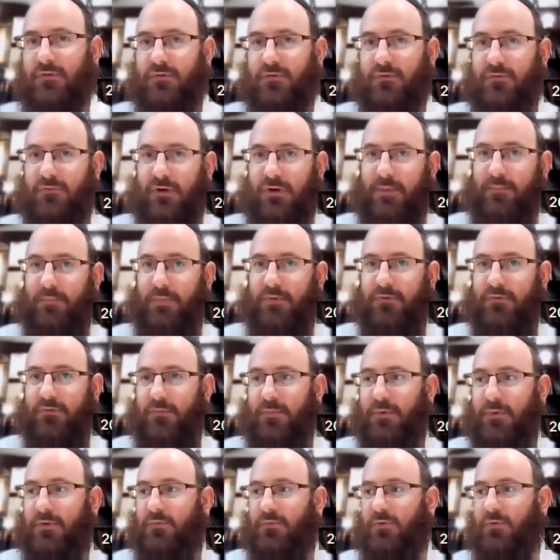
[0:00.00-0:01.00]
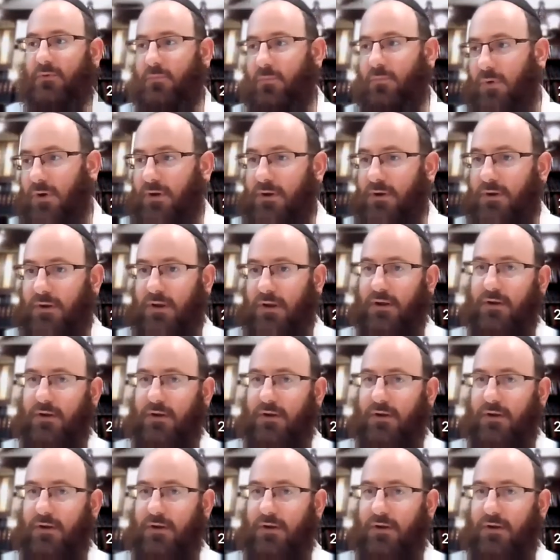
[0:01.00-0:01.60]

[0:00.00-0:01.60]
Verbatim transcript: discrepancy between one